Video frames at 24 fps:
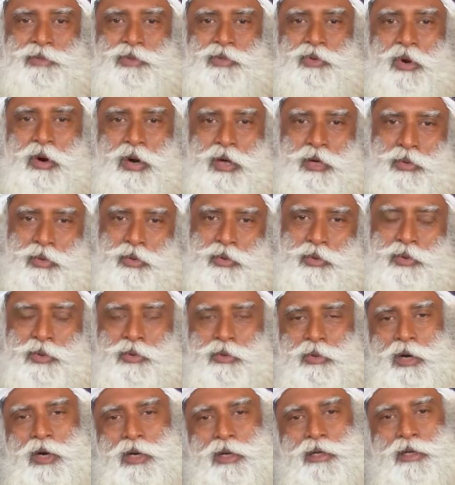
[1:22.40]
you are who
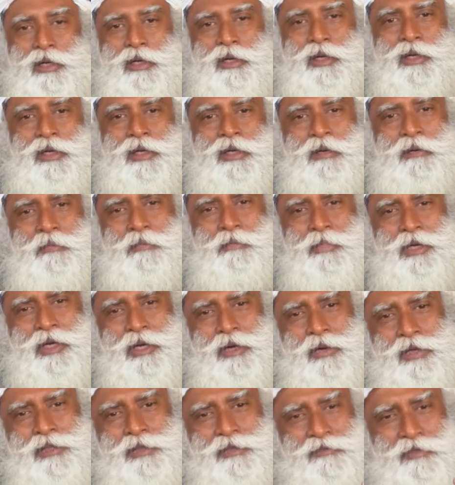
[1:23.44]
you are
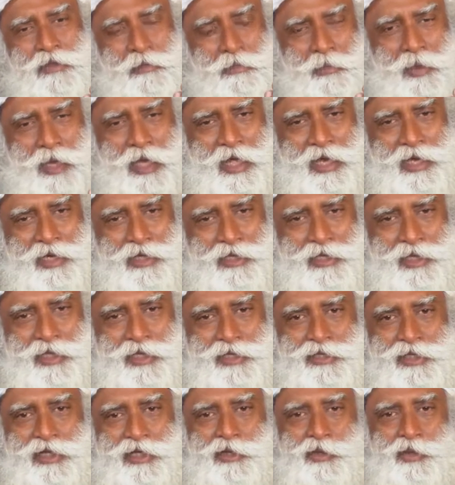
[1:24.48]
because of the
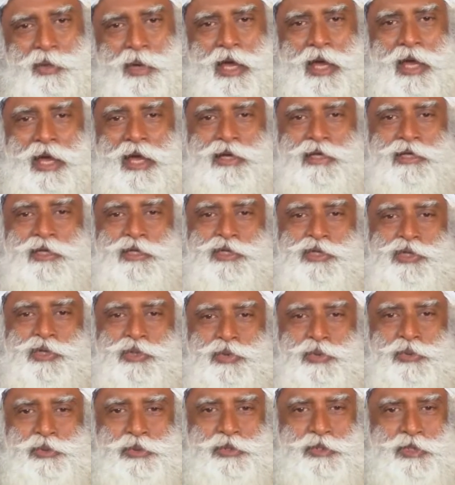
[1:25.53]
parentage that you had, the
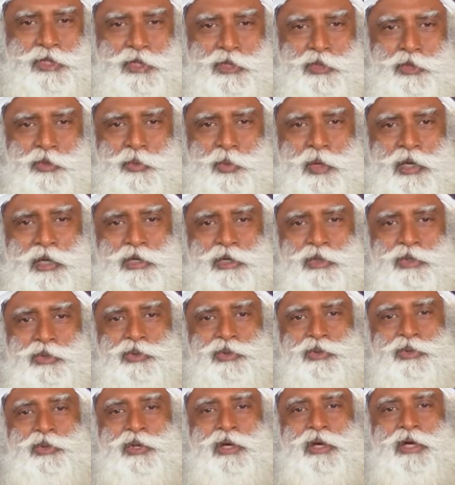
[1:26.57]
schools that you went
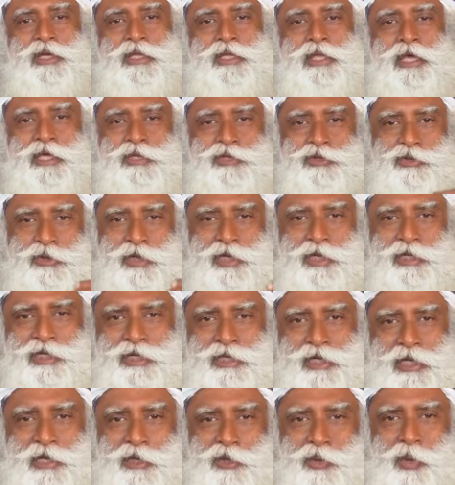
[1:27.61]
to, the
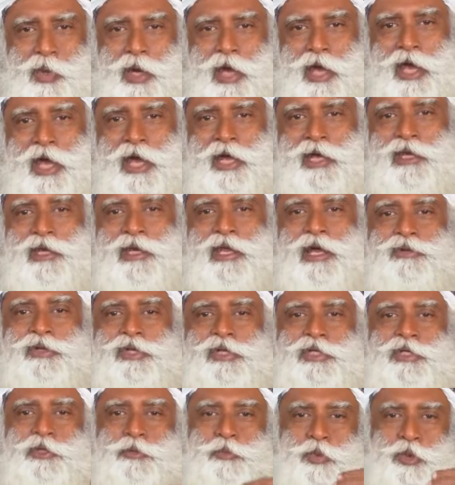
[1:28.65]
education that you had, now
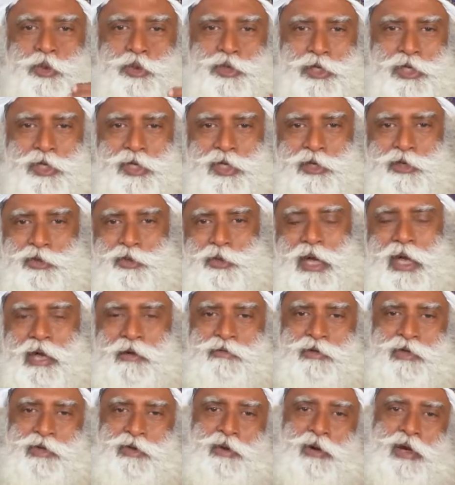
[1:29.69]
the exposure that you
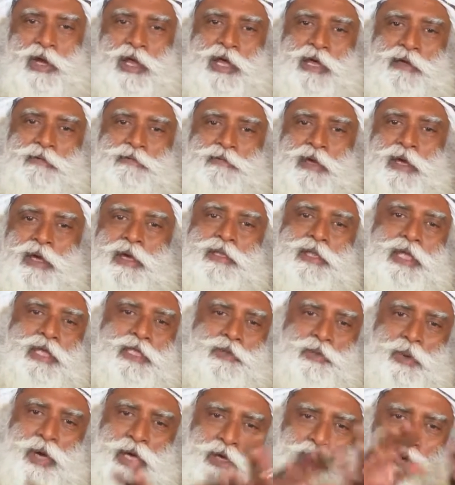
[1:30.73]
have in your life.
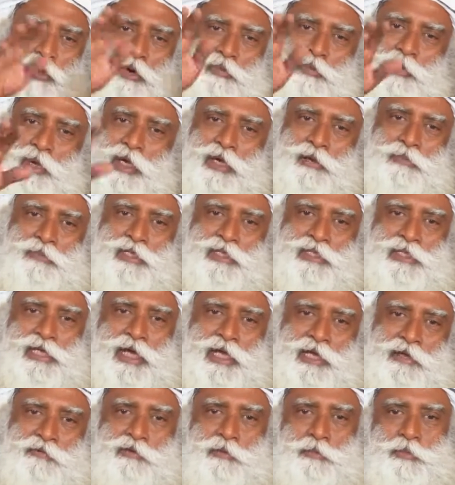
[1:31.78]
That's why you have become this
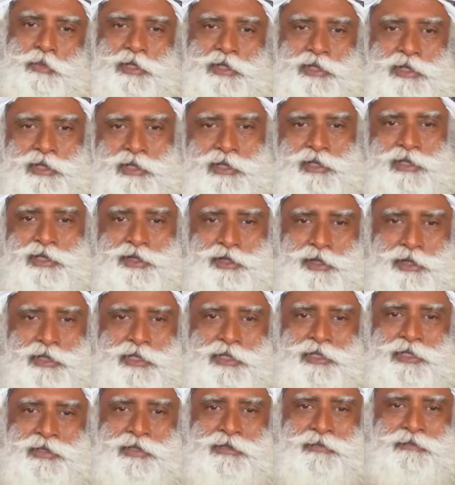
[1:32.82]
kind of a person,
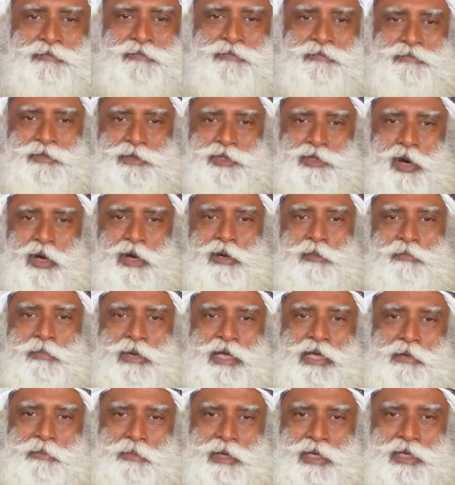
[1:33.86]
isn't it? It's all
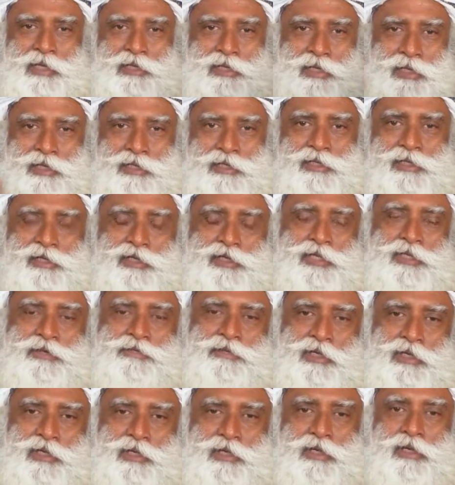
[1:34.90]
many, many things
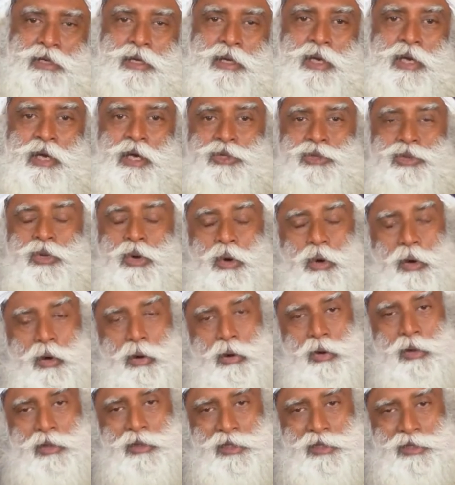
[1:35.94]
receiving. So
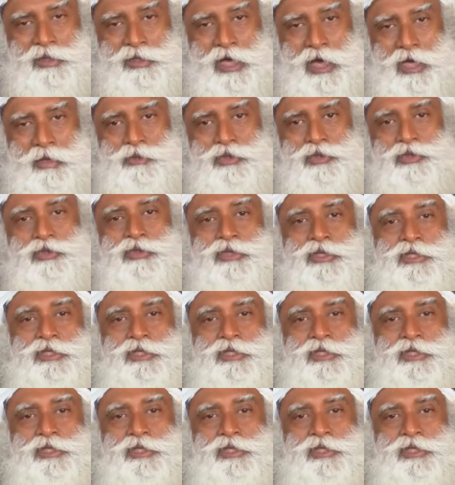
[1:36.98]
all the times you're